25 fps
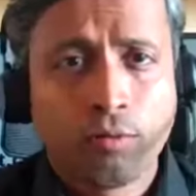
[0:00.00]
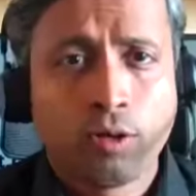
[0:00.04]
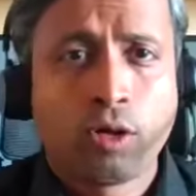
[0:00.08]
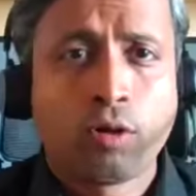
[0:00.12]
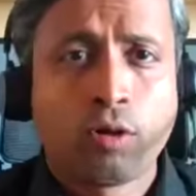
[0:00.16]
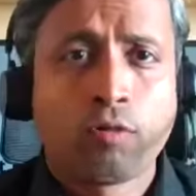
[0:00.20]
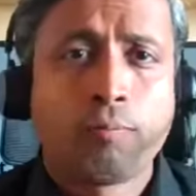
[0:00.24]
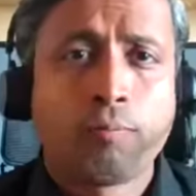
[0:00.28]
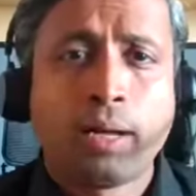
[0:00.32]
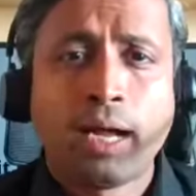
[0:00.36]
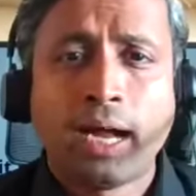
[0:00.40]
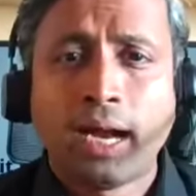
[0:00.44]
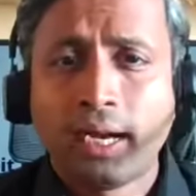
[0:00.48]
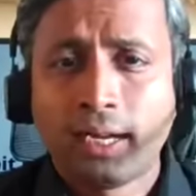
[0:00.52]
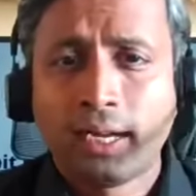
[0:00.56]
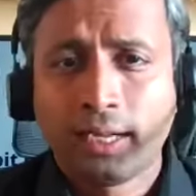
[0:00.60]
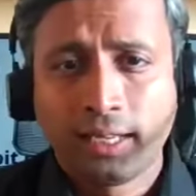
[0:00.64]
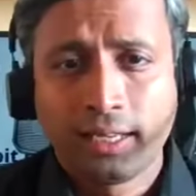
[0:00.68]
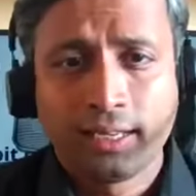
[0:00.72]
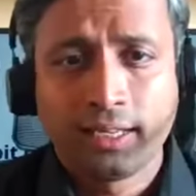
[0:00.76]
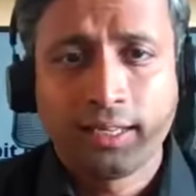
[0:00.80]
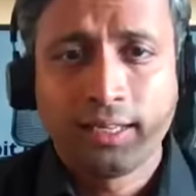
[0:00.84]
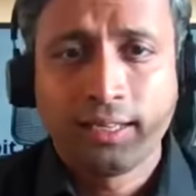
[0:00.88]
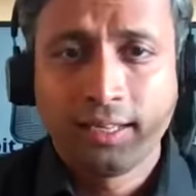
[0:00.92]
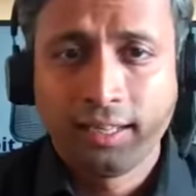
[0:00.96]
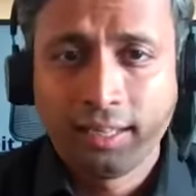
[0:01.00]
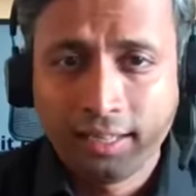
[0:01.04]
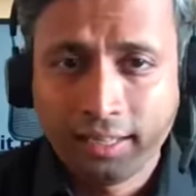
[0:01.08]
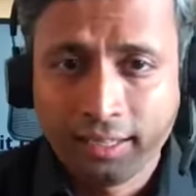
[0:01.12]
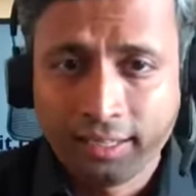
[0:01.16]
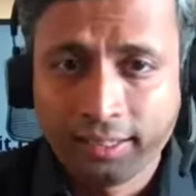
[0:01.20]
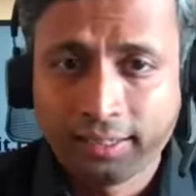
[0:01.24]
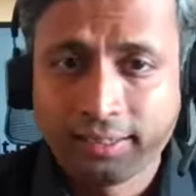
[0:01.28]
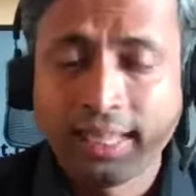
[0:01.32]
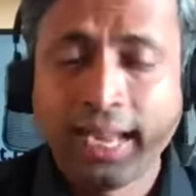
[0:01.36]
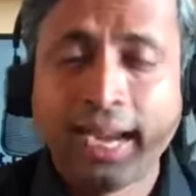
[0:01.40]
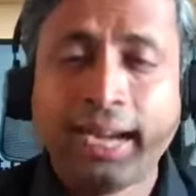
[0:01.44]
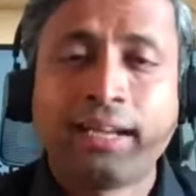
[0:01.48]
one of my article,
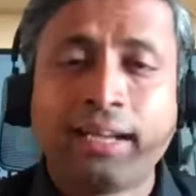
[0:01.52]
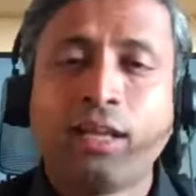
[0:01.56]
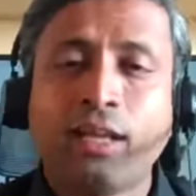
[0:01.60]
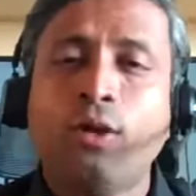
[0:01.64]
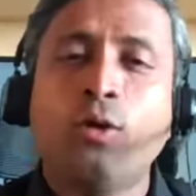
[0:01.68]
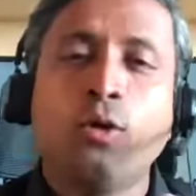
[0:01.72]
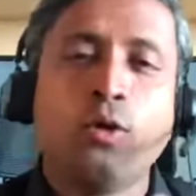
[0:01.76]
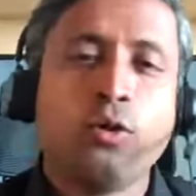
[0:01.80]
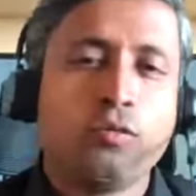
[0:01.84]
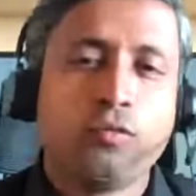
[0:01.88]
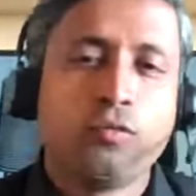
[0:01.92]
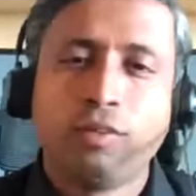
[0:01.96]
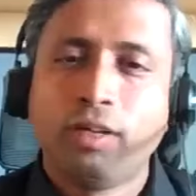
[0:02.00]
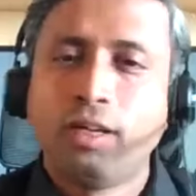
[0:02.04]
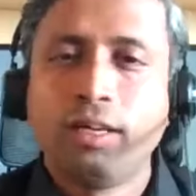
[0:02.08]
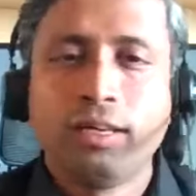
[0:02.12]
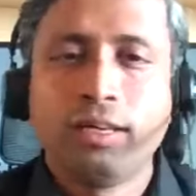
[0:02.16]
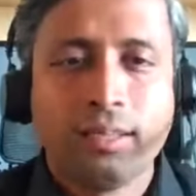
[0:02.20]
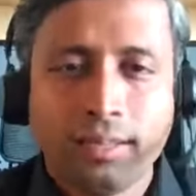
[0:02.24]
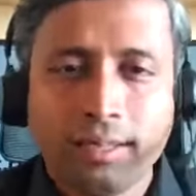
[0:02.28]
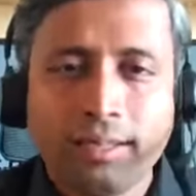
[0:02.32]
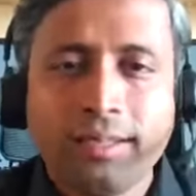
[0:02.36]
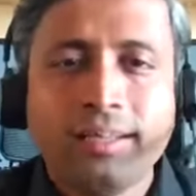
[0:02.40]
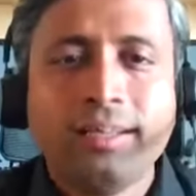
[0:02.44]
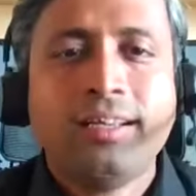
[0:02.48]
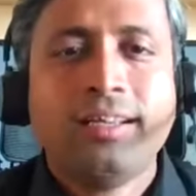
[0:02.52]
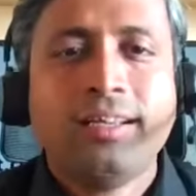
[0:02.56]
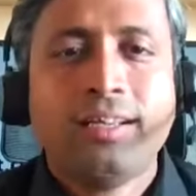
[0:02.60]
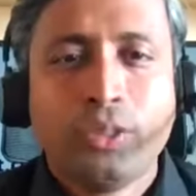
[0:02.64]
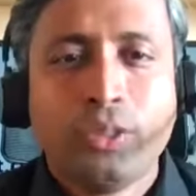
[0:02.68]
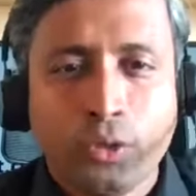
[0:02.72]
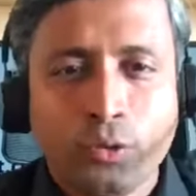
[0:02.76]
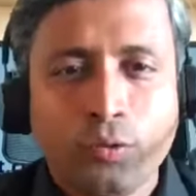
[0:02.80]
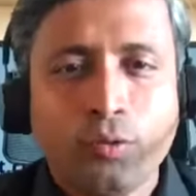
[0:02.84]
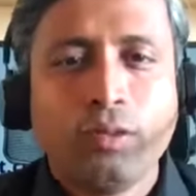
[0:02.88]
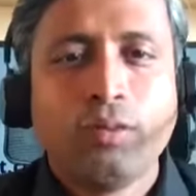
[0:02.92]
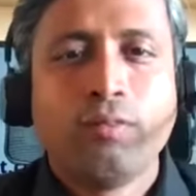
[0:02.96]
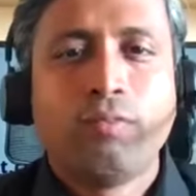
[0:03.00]
that alone will,
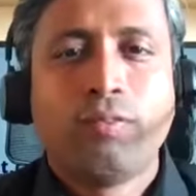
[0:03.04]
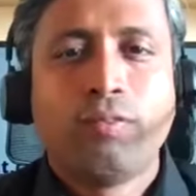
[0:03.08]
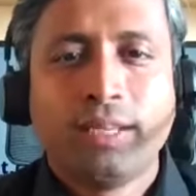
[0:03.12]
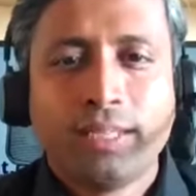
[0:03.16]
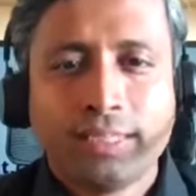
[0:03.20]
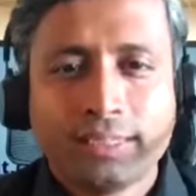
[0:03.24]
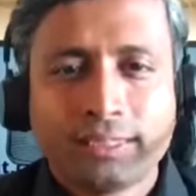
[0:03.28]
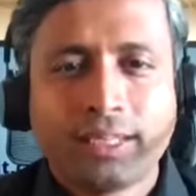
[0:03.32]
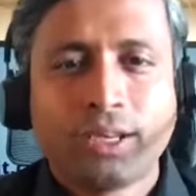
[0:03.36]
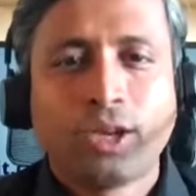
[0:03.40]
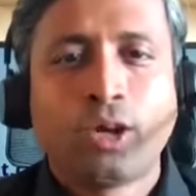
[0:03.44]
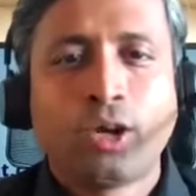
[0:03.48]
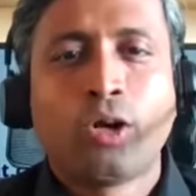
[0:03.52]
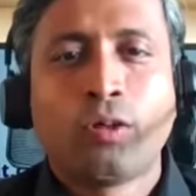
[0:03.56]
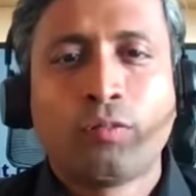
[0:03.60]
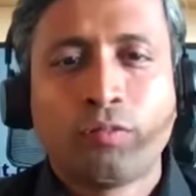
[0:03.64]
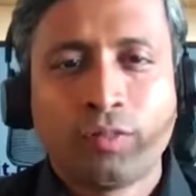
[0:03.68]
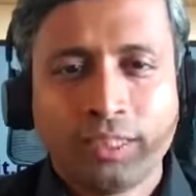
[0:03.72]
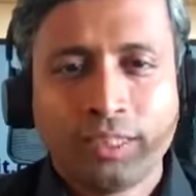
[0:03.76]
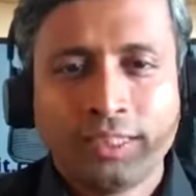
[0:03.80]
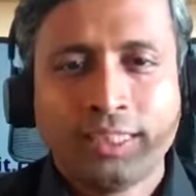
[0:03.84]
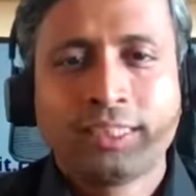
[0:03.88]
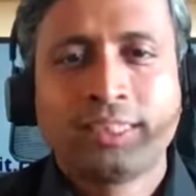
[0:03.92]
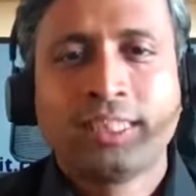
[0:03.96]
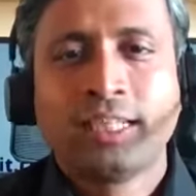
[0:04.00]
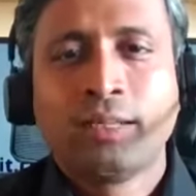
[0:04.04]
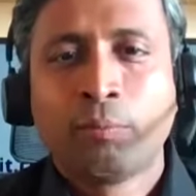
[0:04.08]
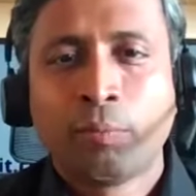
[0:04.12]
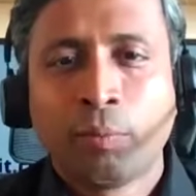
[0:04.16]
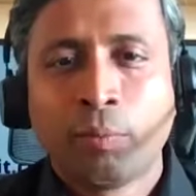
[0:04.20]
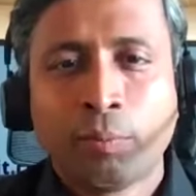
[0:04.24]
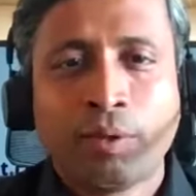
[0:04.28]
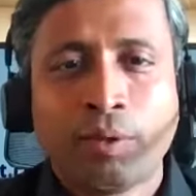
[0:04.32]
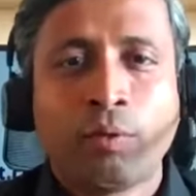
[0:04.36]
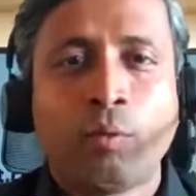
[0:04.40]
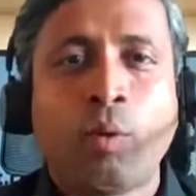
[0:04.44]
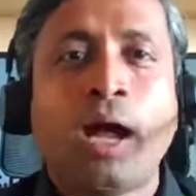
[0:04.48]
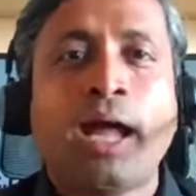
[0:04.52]
you will face a lot of rejection.
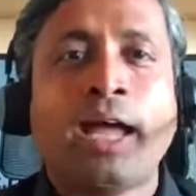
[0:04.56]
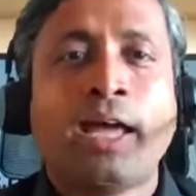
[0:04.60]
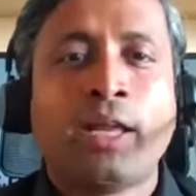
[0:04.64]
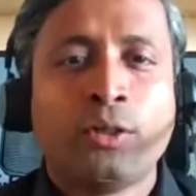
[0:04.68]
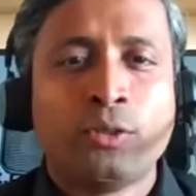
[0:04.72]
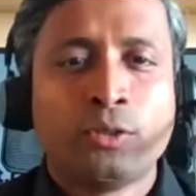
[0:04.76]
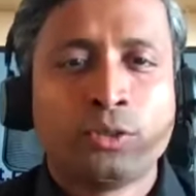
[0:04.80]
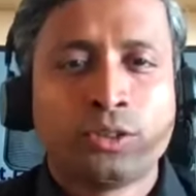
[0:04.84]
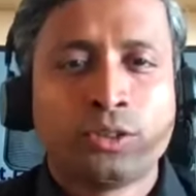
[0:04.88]
People are, why are